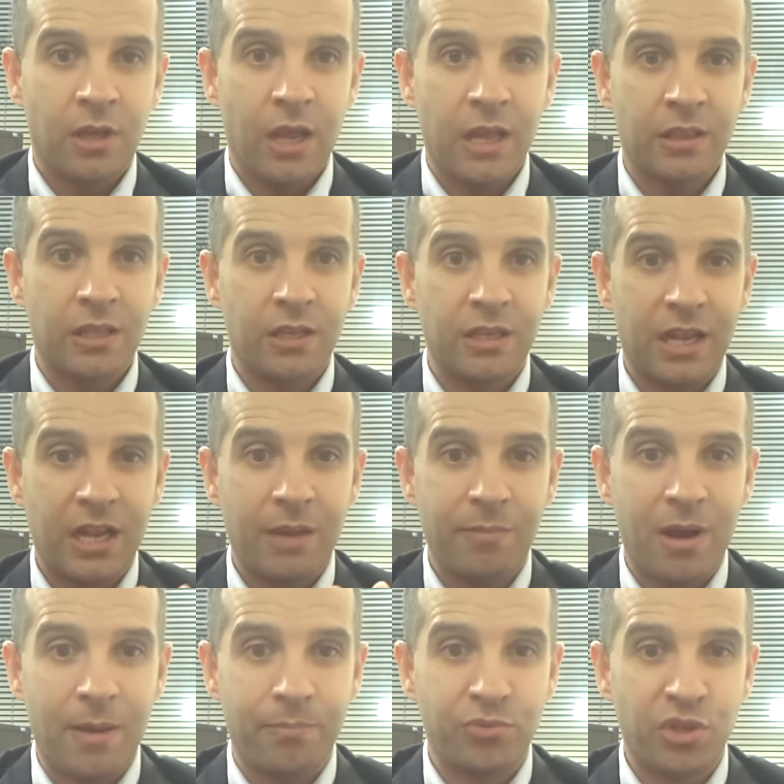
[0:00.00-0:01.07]
And then they come
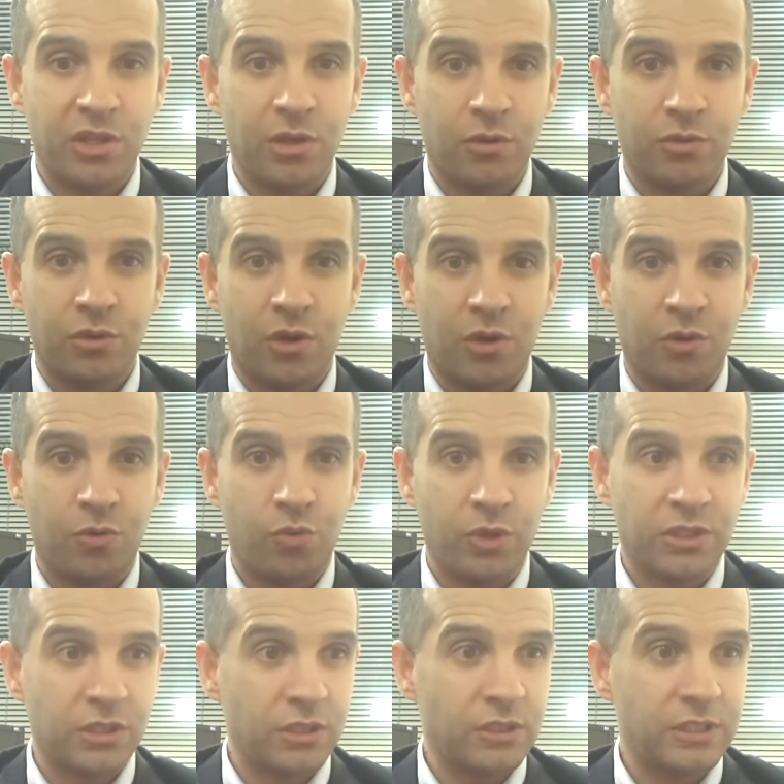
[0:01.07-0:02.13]
up, they don't know
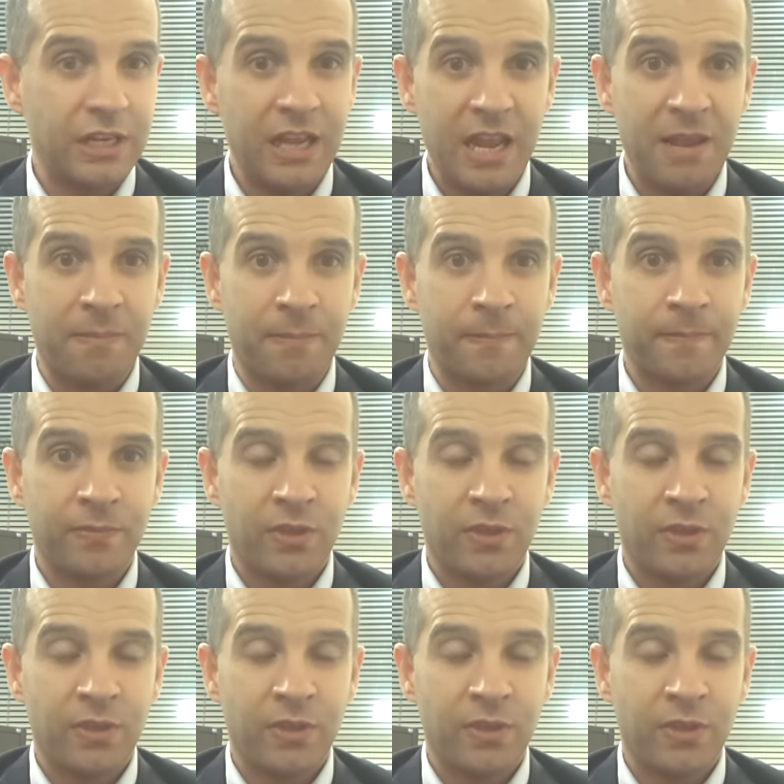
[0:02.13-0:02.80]
what is the name